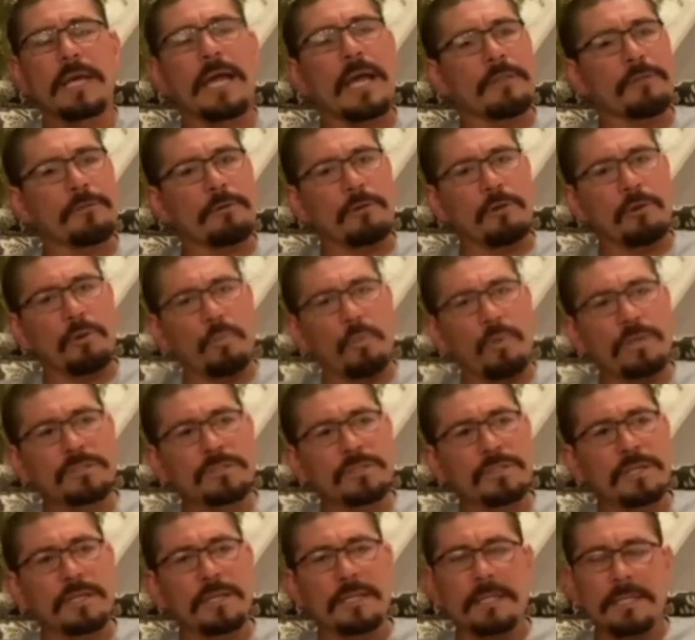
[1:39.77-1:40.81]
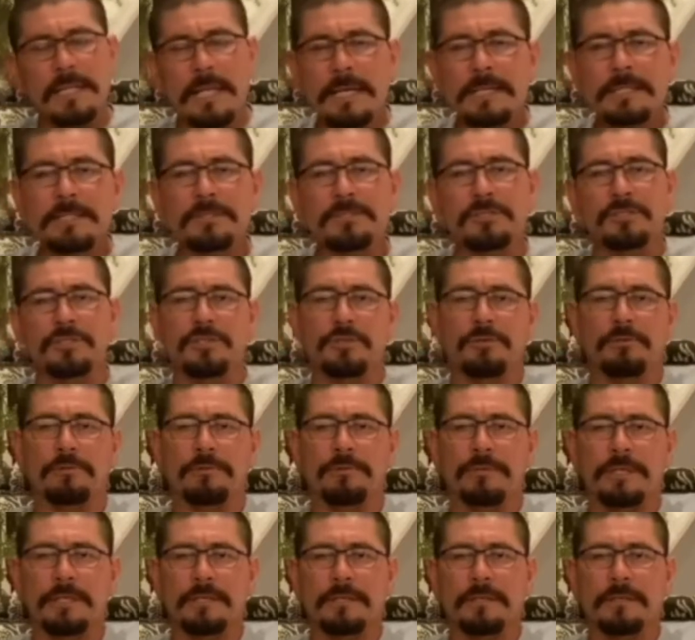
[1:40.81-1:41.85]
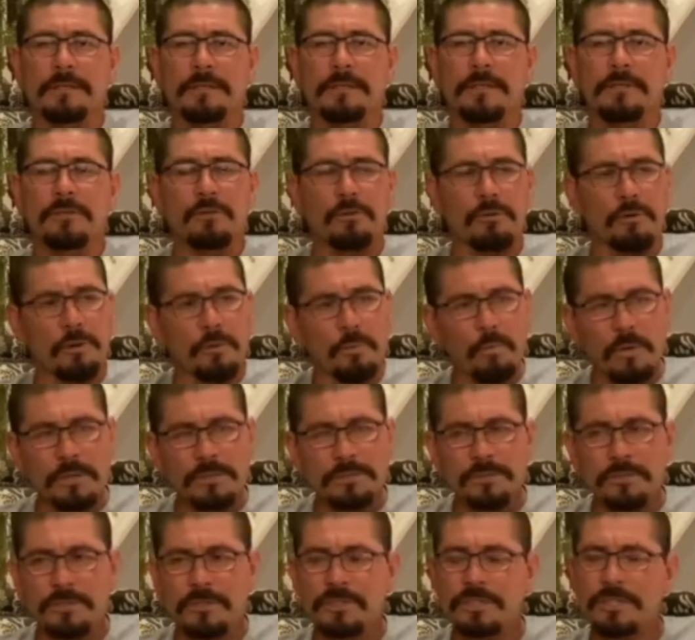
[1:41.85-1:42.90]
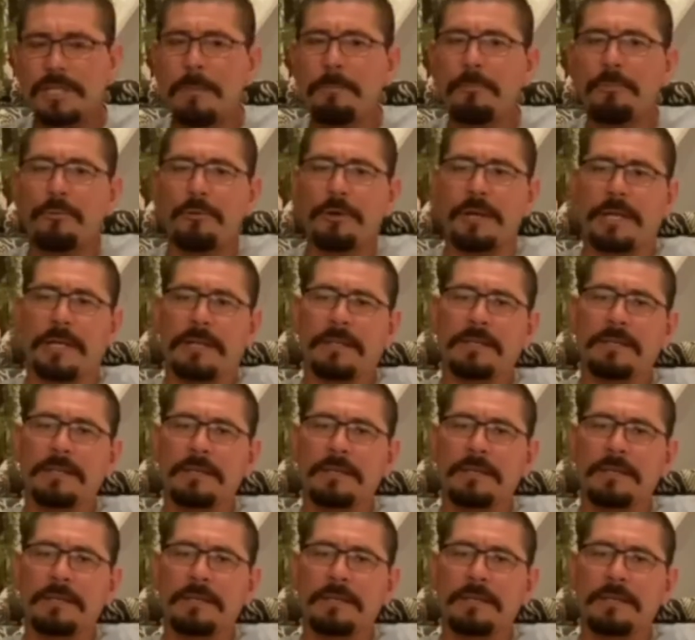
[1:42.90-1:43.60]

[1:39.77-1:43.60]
And the Lord wants to collect his children. The Lord wants to separate.